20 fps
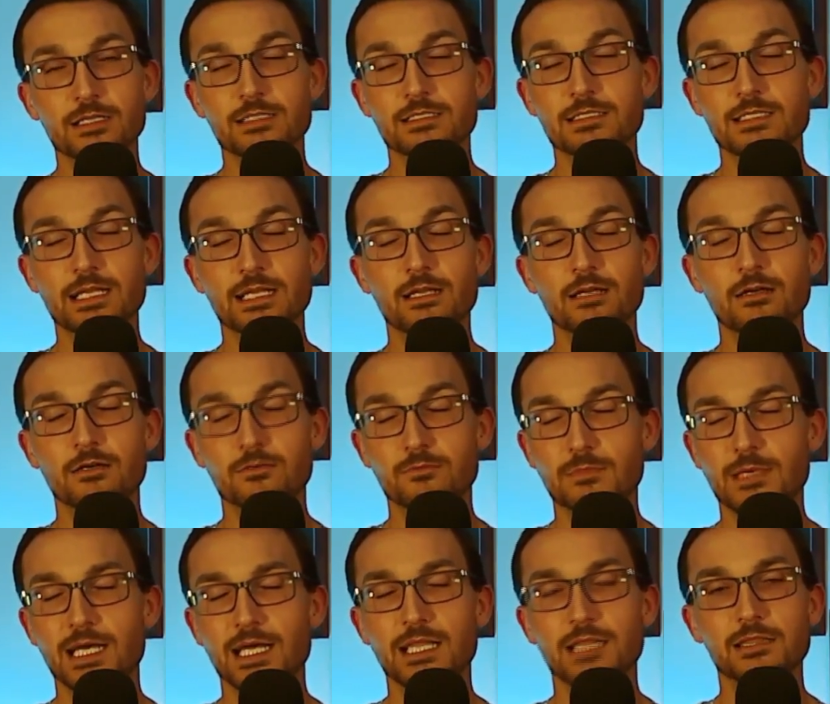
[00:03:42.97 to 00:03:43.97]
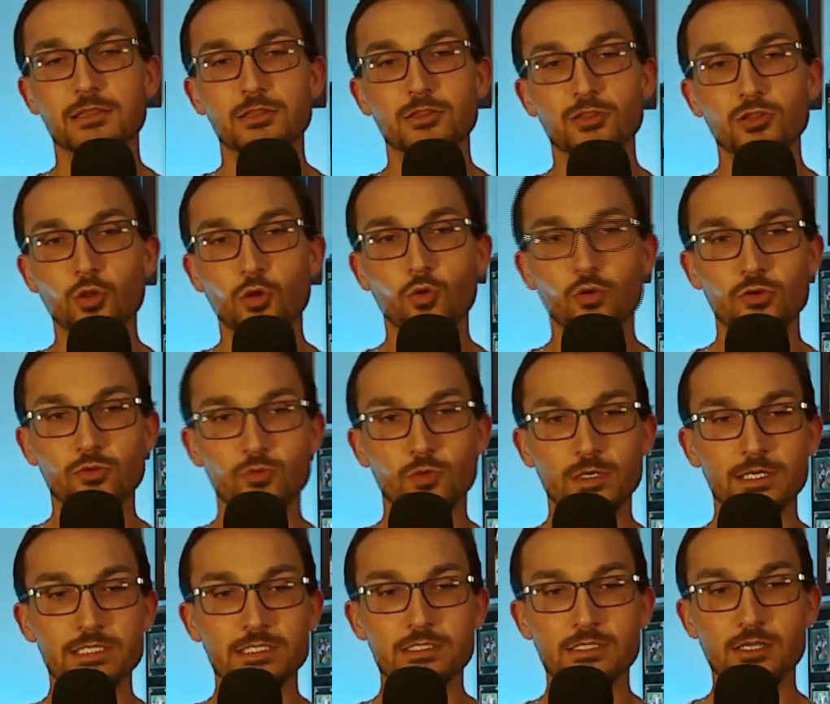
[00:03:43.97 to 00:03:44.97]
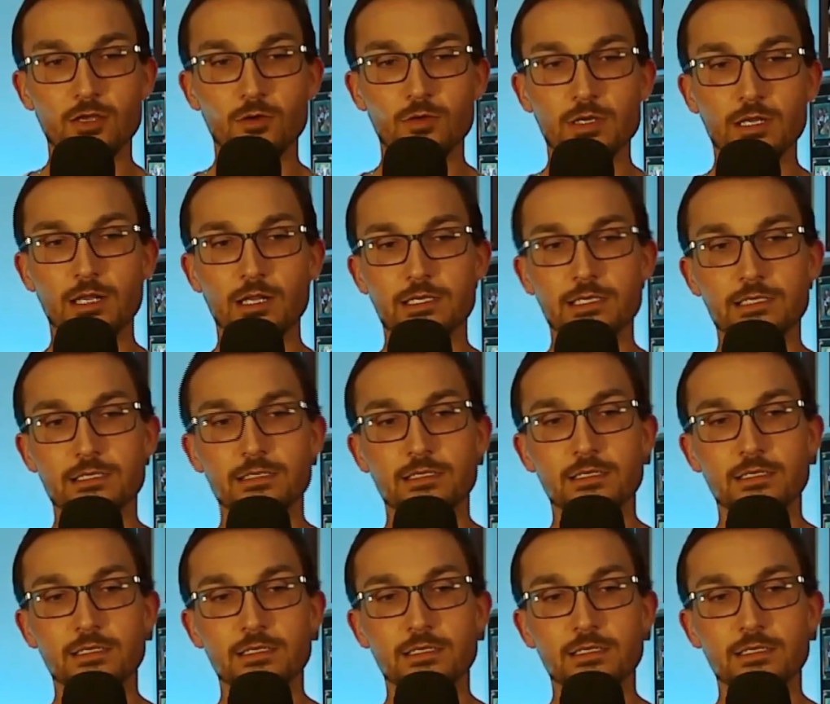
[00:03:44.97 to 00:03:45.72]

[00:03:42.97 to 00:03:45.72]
And it's like, oh my Lord, what is going on here?